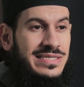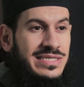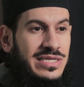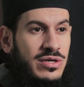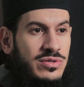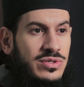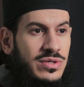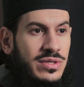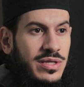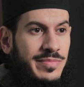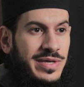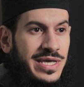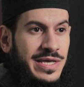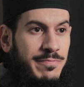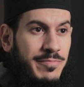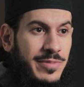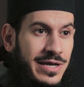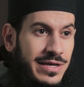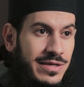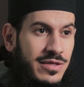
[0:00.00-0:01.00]
sincere to them. He
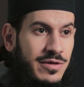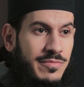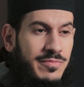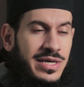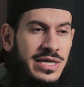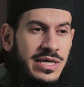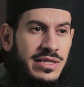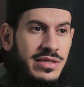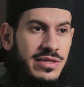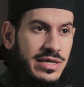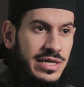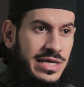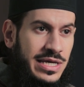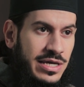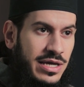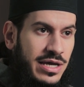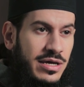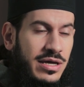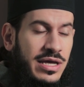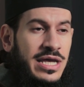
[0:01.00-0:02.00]
begged them,
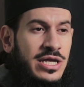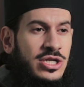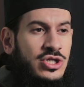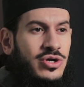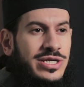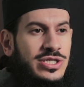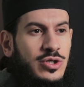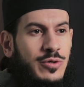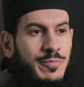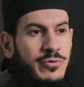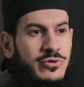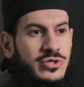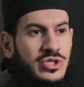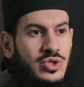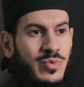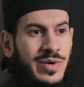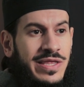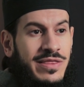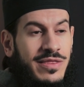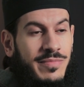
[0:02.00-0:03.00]
he tried to
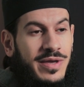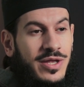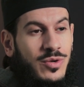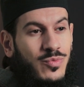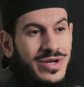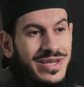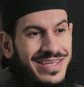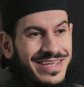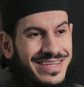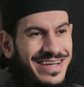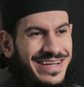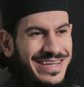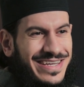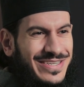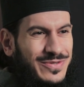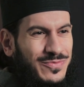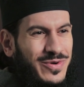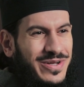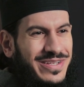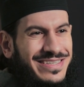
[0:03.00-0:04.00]
persuade them, and when he
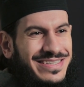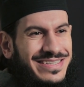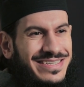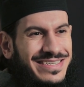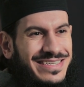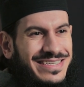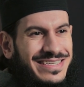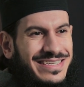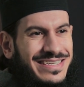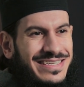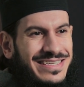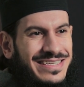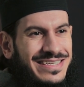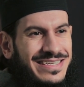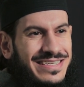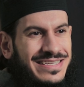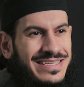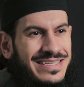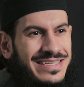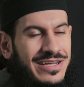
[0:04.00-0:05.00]
died as well.
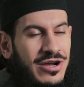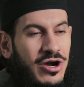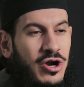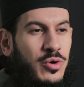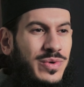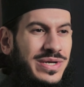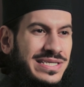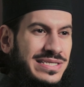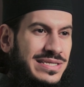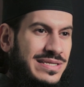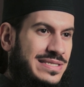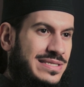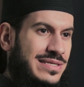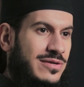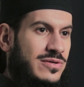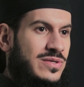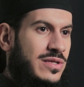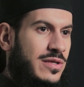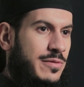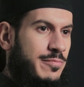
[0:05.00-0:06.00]
Are we
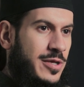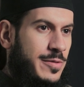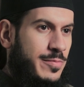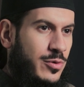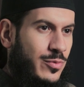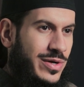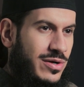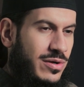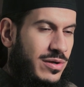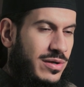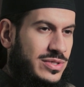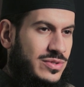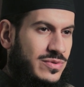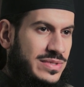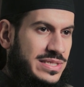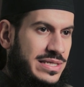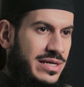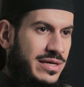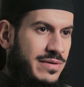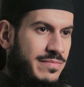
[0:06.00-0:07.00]
sincere to the people we call to
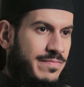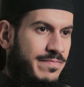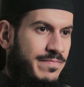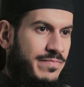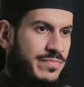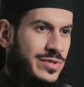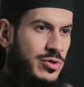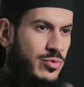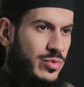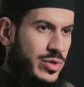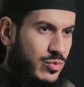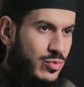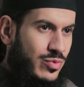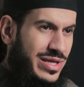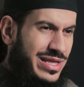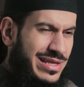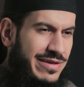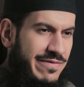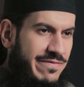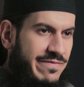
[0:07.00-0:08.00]
Islam? Do we
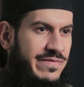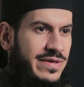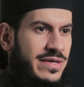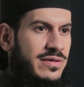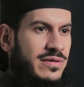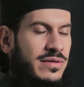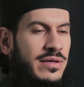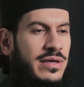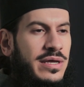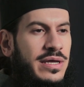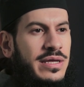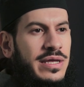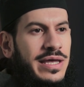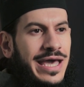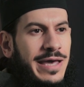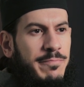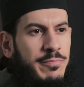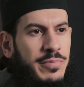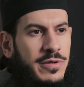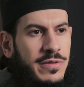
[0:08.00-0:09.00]
really feel
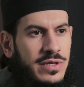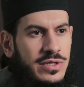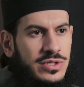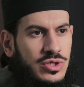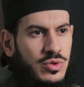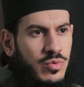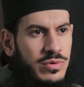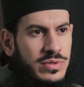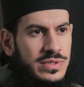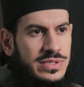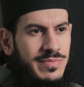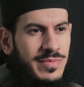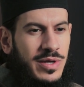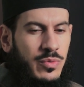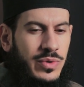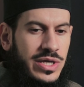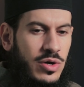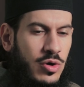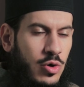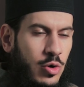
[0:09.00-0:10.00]
empathy towards them,
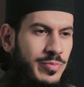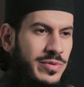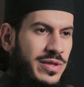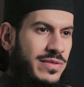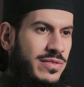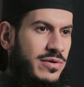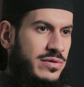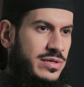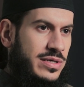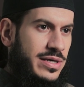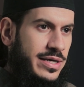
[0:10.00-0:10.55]
that we hope that they're